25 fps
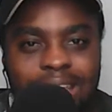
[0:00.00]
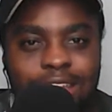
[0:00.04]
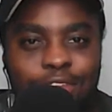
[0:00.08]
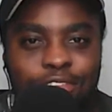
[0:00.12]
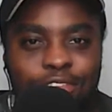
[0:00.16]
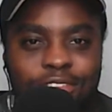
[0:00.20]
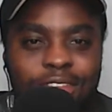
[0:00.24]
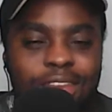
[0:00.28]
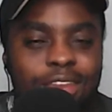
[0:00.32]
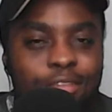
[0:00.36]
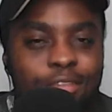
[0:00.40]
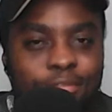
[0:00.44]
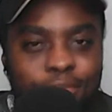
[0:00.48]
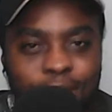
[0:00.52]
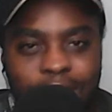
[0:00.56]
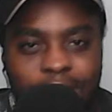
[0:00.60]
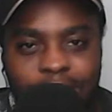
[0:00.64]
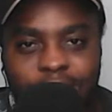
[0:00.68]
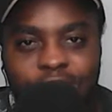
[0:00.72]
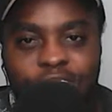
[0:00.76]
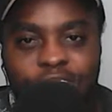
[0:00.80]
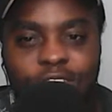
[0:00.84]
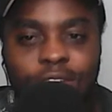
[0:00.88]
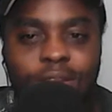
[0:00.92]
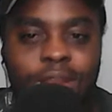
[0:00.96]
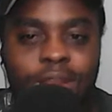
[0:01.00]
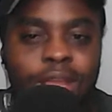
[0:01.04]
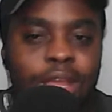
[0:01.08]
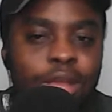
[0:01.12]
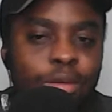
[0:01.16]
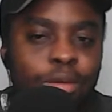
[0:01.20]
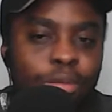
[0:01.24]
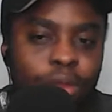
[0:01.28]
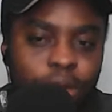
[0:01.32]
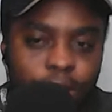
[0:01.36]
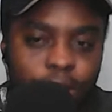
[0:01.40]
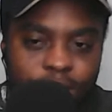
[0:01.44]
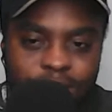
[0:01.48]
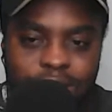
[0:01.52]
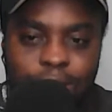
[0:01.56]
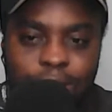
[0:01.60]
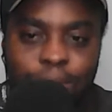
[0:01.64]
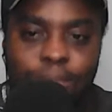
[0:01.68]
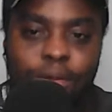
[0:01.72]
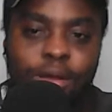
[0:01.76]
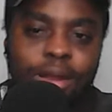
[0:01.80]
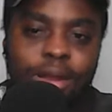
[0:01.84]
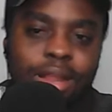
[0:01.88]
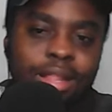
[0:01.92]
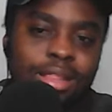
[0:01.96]
It was a deflection. We lost the
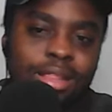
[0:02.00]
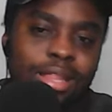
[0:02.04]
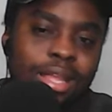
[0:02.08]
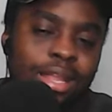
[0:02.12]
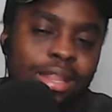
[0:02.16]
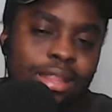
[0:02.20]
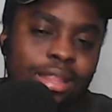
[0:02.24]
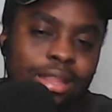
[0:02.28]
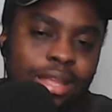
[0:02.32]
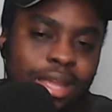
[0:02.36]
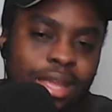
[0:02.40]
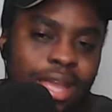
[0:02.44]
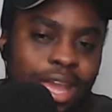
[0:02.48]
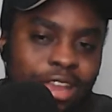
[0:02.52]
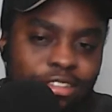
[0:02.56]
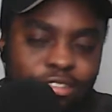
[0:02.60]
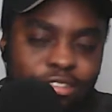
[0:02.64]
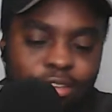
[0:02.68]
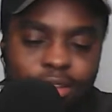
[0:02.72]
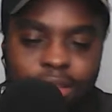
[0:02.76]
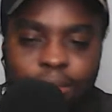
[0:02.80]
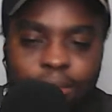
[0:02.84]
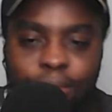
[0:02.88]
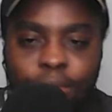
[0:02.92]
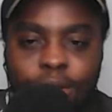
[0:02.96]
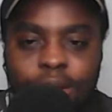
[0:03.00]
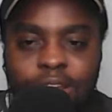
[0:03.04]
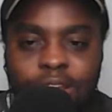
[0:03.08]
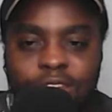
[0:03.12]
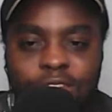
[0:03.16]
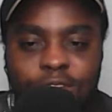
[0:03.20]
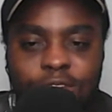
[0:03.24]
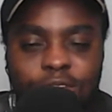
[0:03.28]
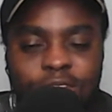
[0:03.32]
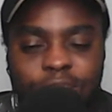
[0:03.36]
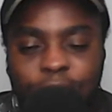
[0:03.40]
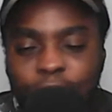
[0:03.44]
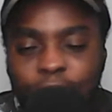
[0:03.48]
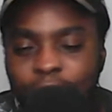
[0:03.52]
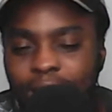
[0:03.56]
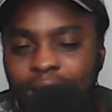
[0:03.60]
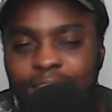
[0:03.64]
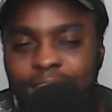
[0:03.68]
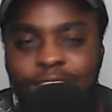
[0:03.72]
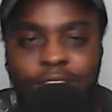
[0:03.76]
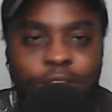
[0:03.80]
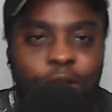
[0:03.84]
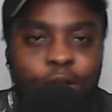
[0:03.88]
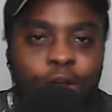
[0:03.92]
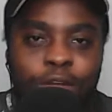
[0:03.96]
ball, and then the guy shot the ball,
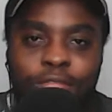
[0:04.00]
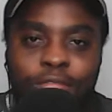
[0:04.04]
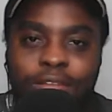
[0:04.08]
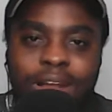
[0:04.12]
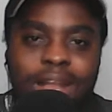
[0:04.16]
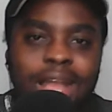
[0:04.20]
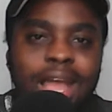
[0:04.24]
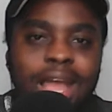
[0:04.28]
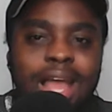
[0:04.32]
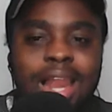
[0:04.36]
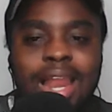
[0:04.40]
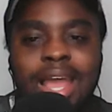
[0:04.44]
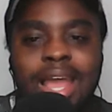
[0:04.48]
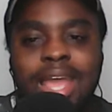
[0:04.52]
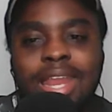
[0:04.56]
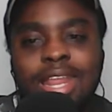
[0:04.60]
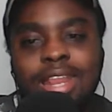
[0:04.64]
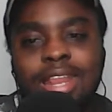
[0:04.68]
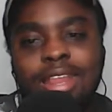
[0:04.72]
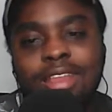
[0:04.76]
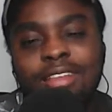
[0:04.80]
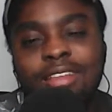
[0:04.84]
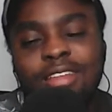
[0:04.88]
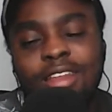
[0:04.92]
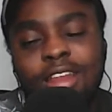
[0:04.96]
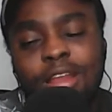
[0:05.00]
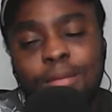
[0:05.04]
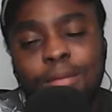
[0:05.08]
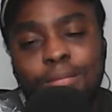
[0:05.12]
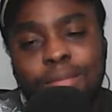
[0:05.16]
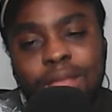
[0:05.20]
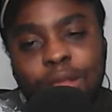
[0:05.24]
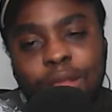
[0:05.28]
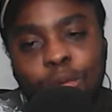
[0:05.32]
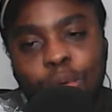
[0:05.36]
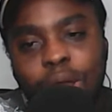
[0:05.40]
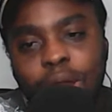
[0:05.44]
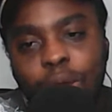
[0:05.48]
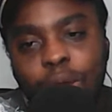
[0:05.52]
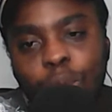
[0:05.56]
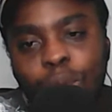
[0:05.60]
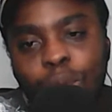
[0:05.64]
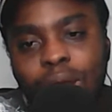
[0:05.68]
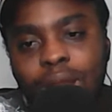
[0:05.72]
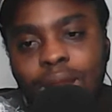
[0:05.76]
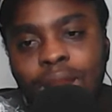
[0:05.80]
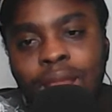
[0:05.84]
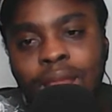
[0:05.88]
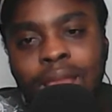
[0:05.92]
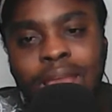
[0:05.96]
deflected over KARL, and it ended up being
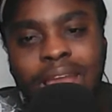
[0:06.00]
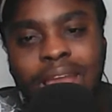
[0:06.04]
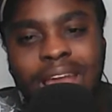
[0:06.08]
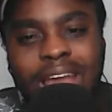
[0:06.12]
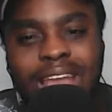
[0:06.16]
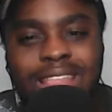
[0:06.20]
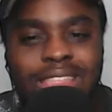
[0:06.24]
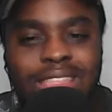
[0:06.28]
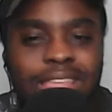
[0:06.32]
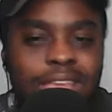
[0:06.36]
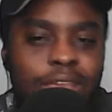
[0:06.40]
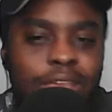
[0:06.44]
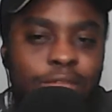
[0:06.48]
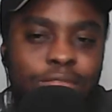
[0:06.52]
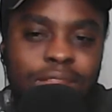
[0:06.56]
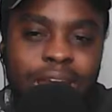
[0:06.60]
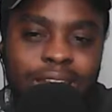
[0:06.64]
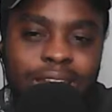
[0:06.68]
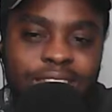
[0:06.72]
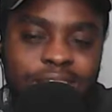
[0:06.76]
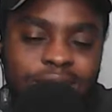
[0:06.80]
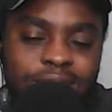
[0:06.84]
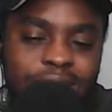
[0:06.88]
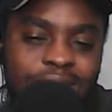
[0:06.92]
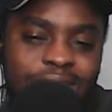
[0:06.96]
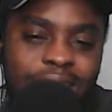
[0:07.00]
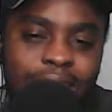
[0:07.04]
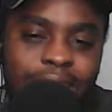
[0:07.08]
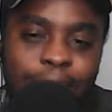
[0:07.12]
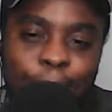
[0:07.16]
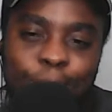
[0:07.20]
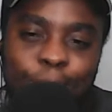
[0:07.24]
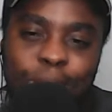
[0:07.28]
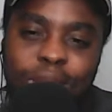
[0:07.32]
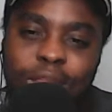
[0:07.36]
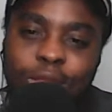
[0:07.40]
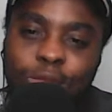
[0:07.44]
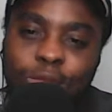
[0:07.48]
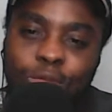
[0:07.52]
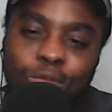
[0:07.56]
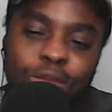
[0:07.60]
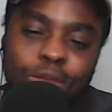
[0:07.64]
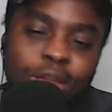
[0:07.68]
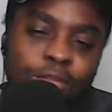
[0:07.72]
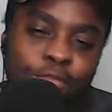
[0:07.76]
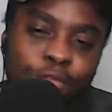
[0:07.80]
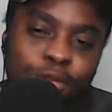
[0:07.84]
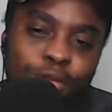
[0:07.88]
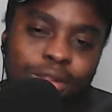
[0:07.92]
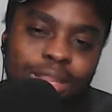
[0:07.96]
1-1. I think if that didn't happen, it could
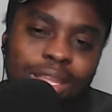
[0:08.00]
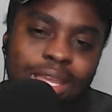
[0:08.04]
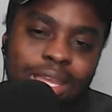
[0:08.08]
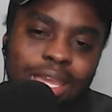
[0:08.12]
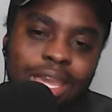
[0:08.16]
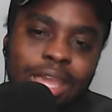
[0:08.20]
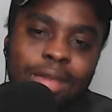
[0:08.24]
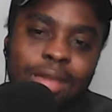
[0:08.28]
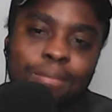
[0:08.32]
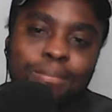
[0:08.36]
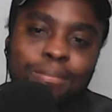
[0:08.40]
have won the game.